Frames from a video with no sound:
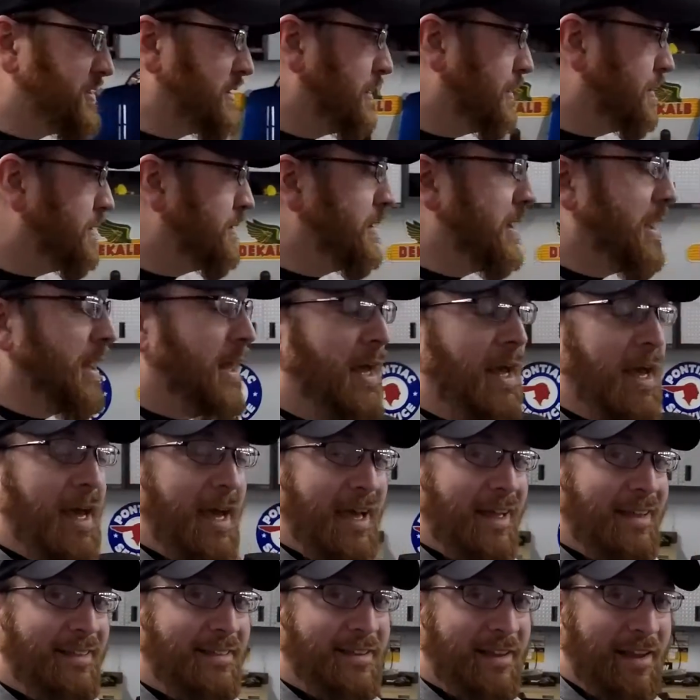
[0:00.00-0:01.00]
So
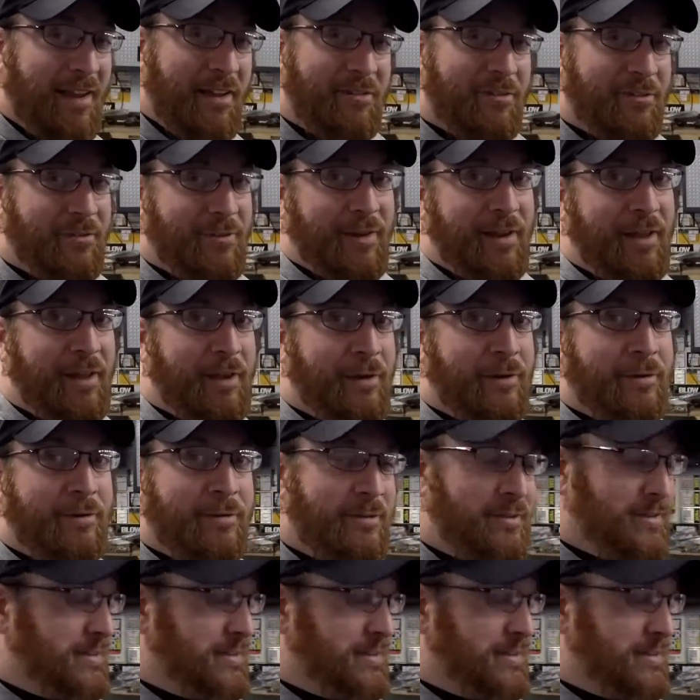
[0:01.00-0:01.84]
today's video